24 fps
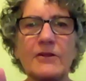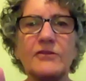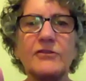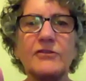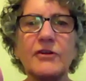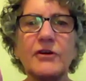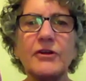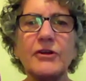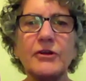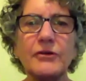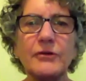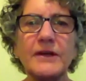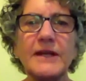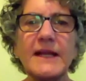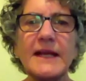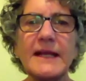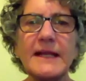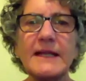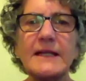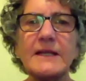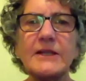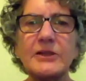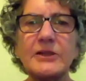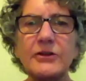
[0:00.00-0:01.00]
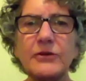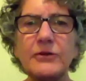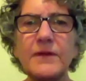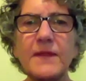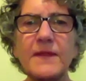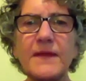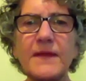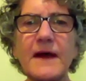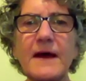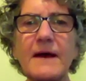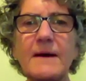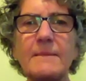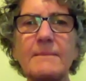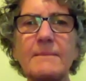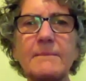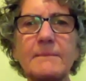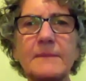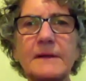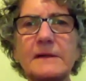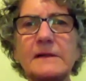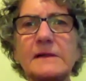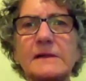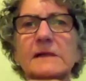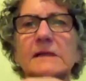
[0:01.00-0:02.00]
So you're getting your
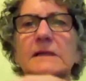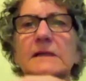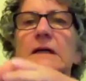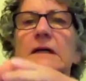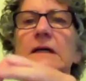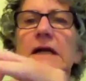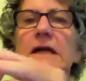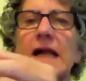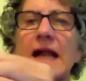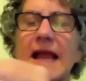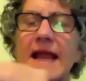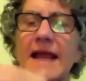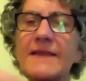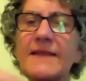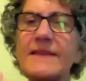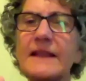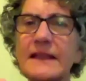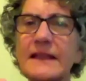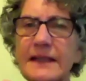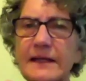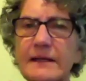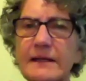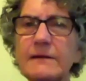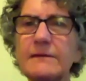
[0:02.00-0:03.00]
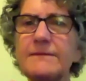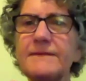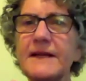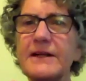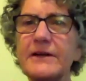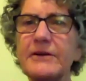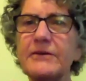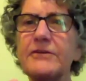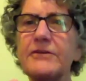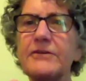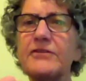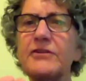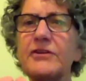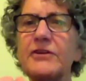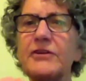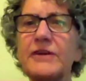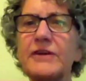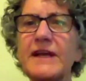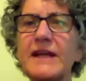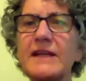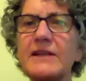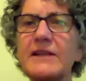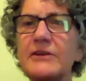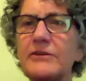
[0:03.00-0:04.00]
thumb and the little finger. So you're
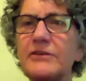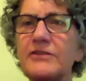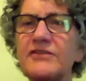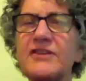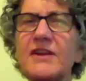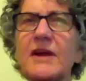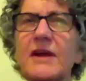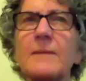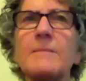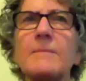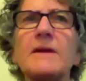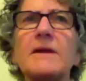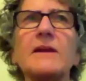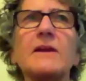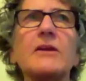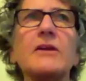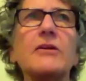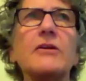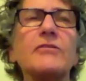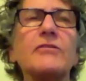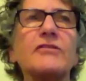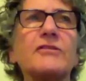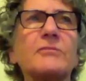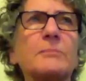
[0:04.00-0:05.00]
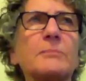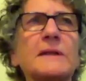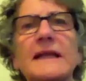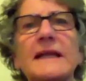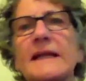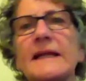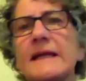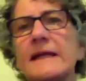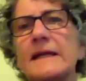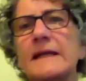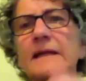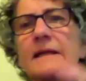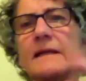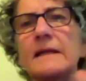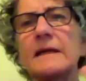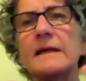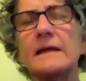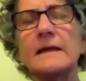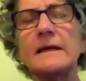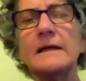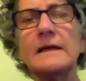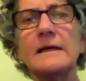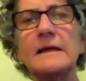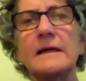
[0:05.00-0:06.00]
getting your stomach, your spleen,
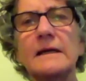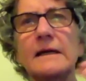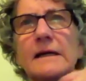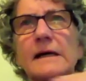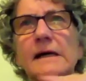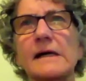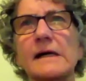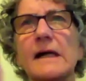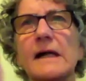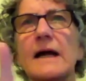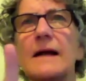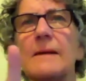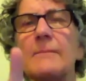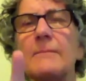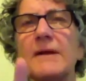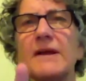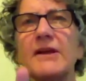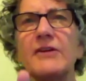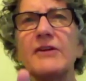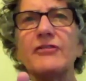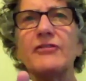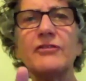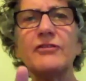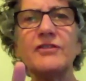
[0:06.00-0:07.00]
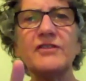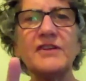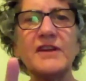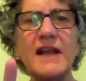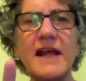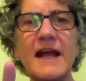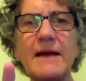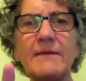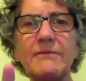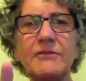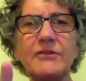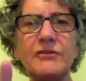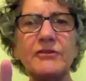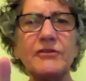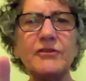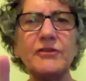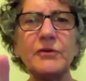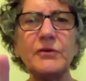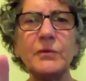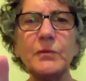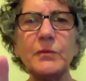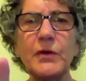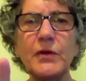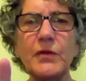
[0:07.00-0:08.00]
issues that have to
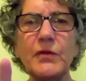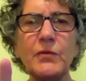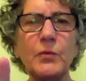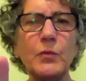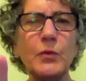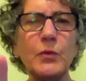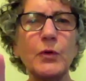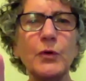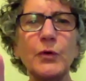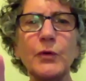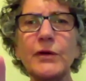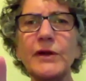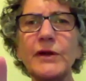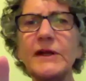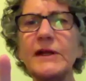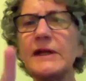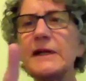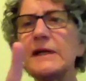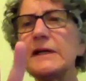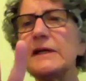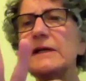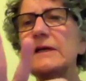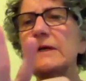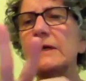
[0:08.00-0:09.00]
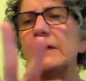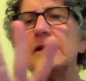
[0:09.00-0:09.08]
do with worry.